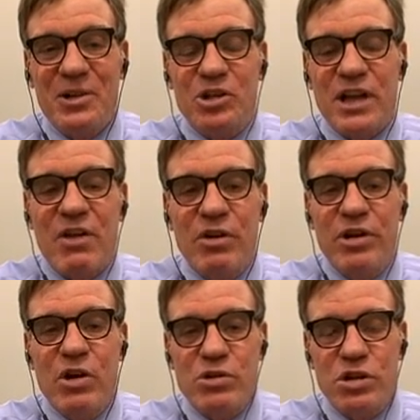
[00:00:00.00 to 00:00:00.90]
look down their
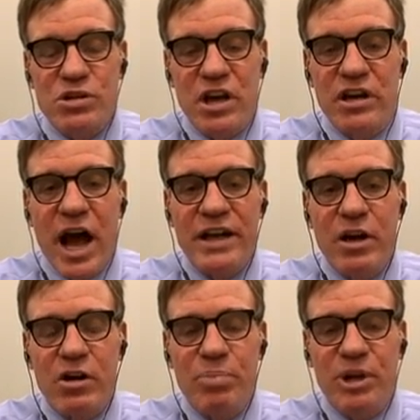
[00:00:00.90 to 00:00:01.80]
noses at a
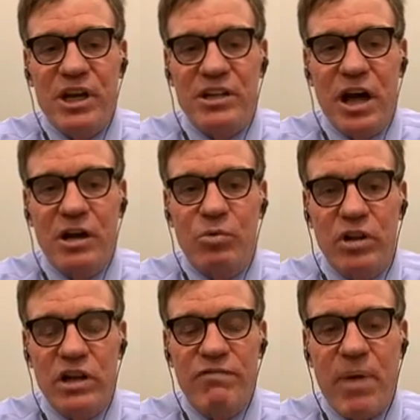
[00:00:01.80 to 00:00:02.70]
$900 billion
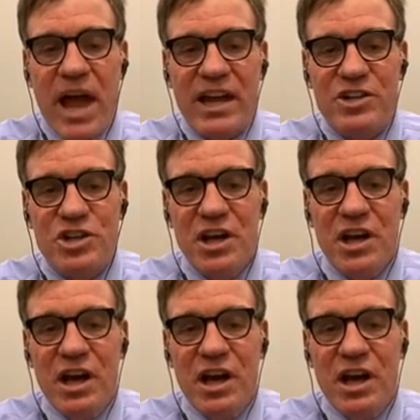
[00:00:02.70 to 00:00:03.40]
relief package